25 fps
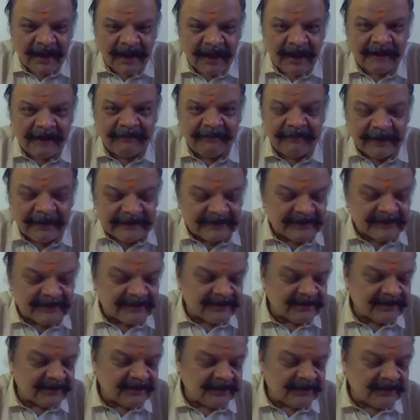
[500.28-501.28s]
And once
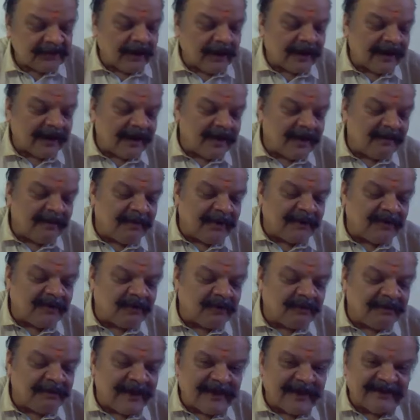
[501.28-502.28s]
you are able
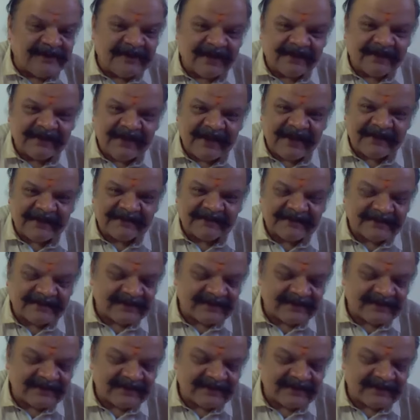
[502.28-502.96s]
to measure this,